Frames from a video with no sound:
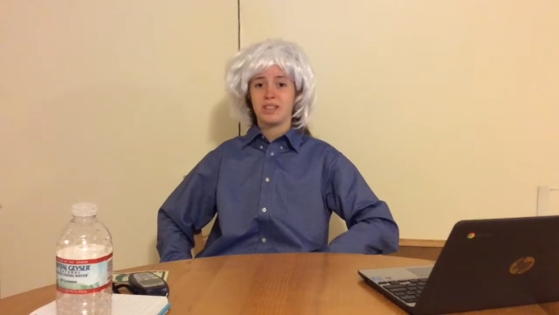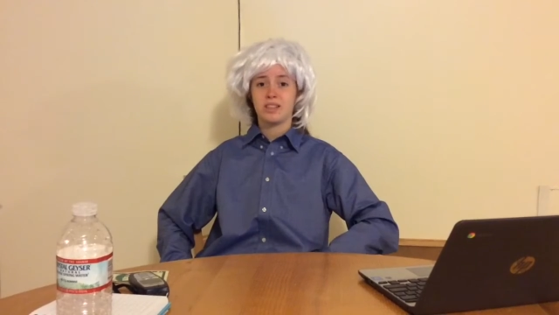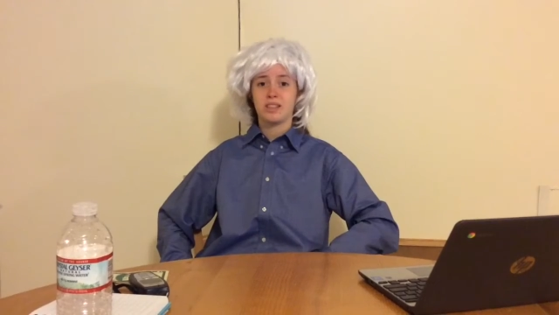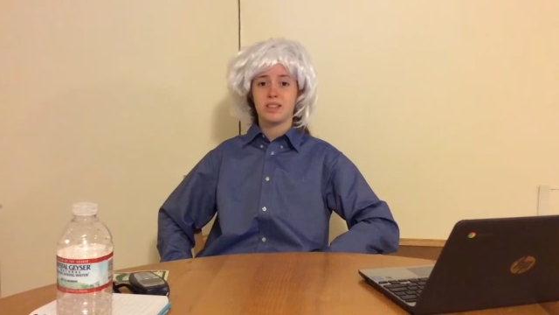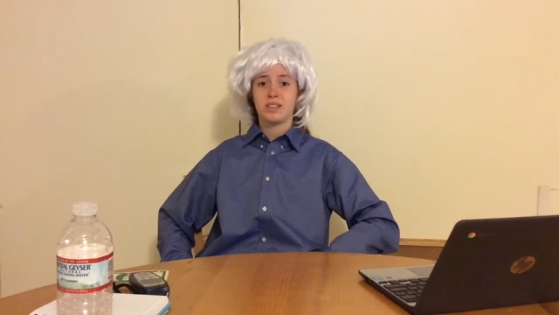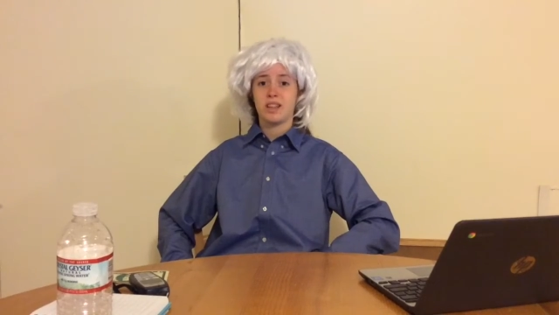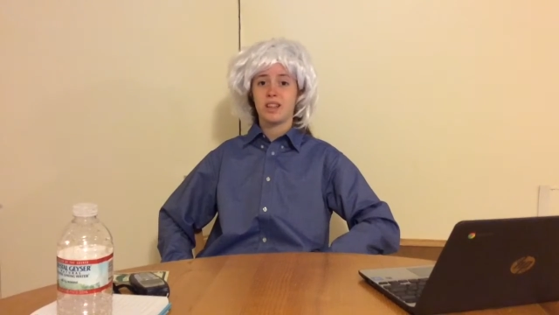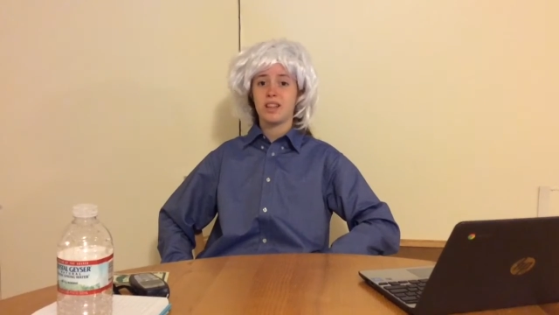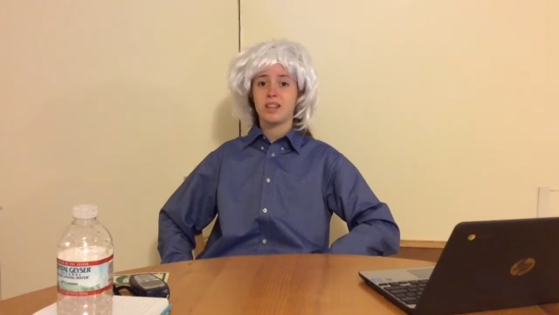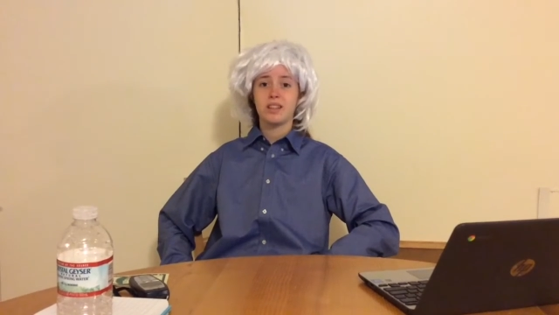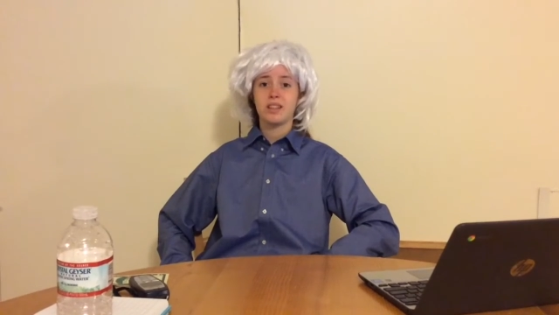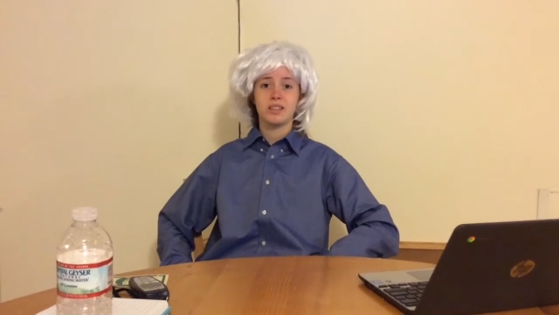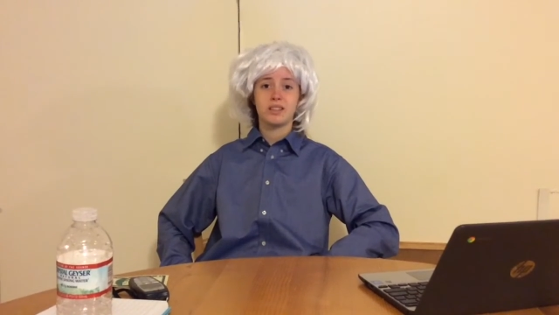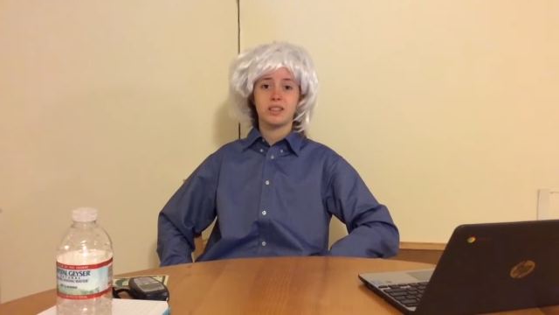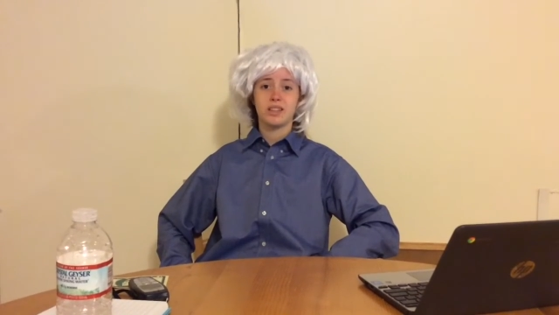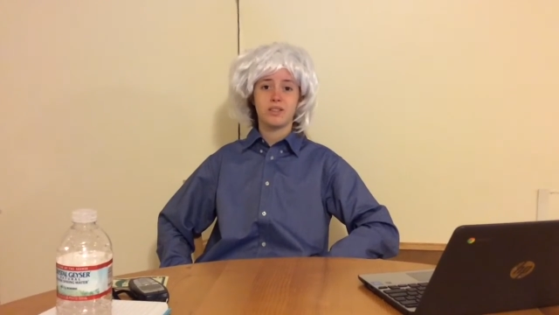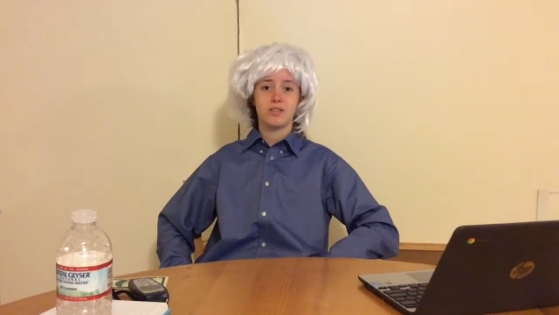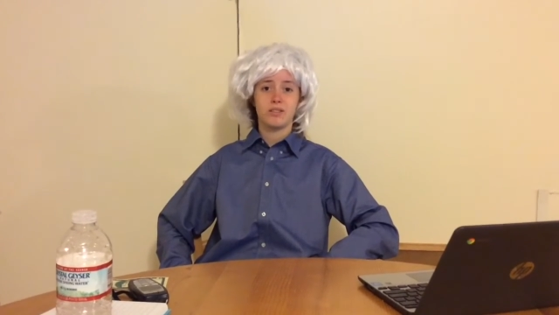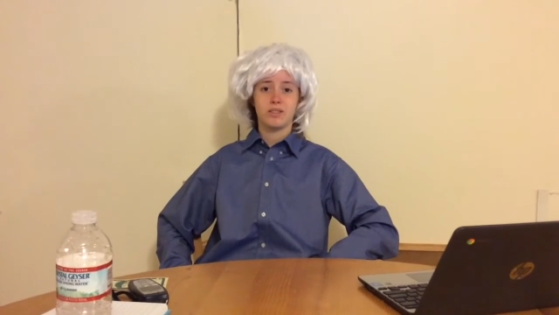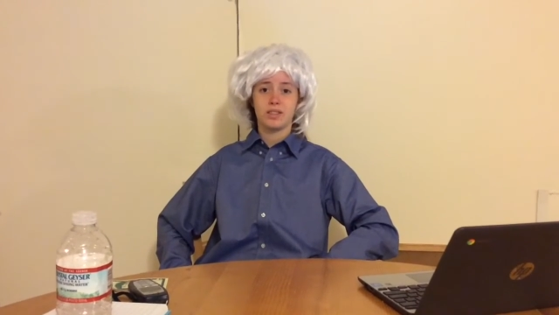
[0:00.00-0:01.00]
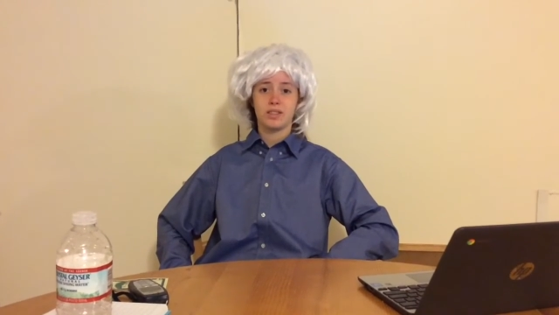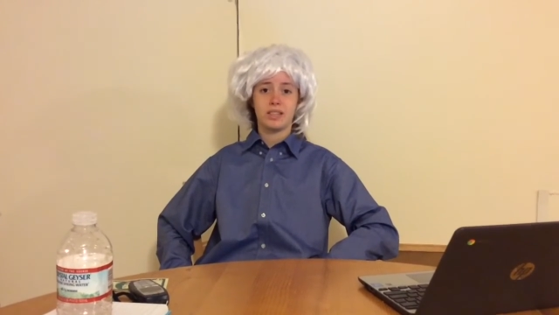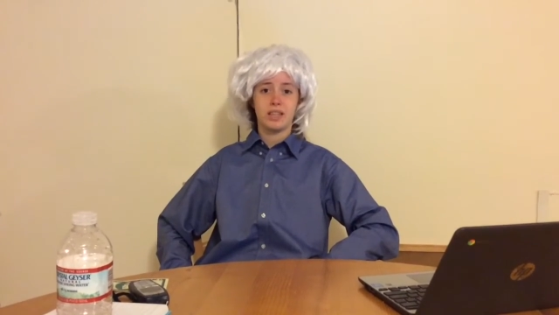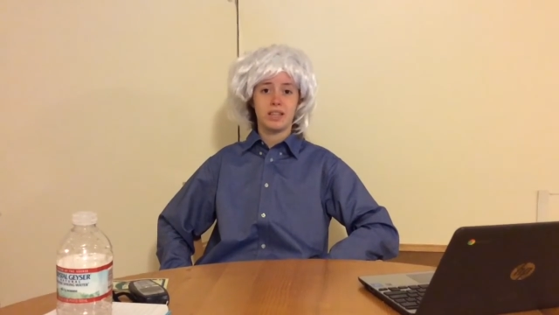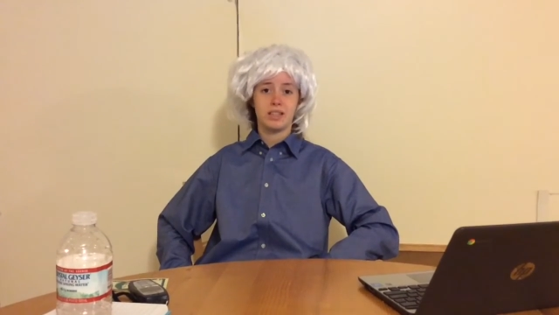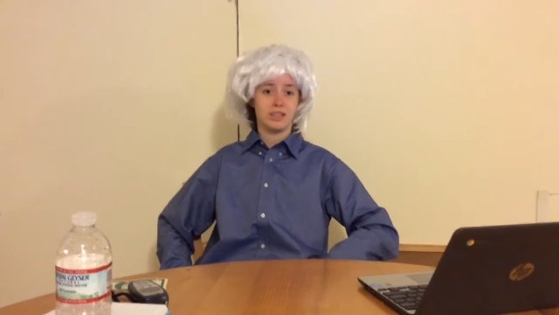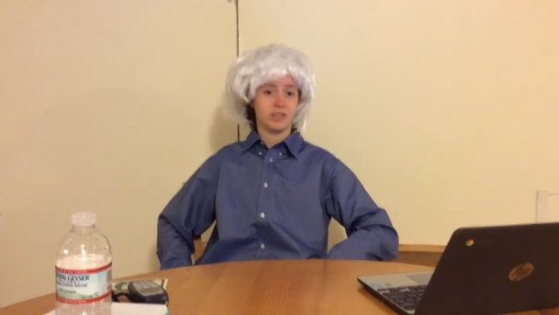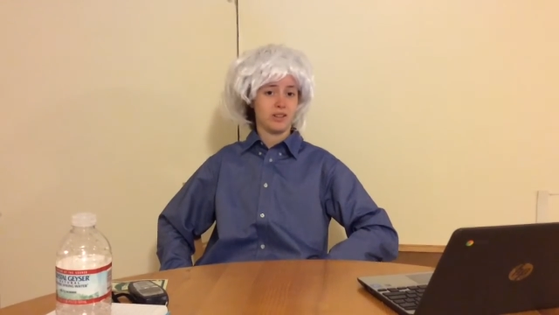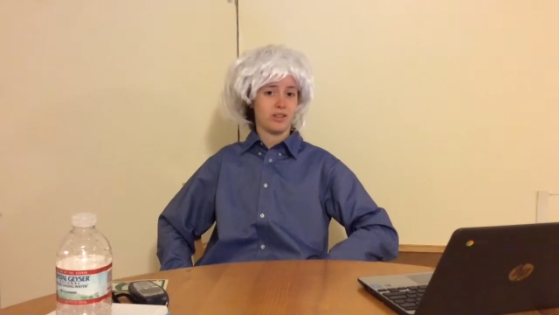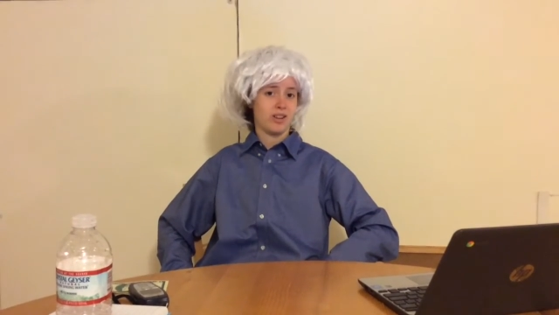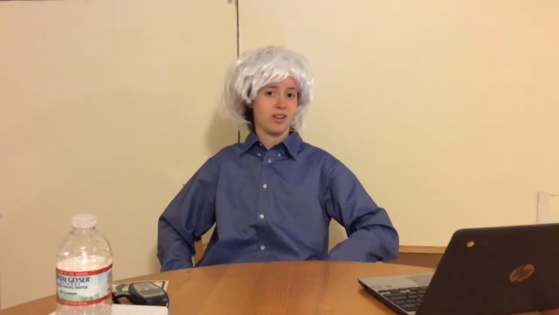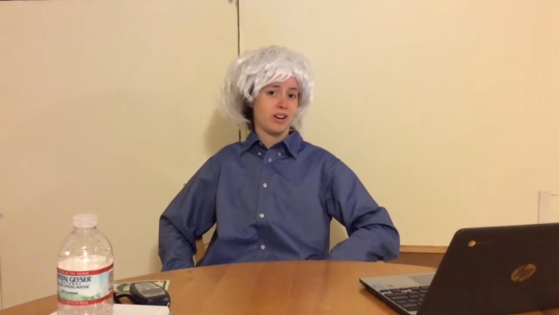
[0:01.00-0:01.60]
because a lot of the southern states had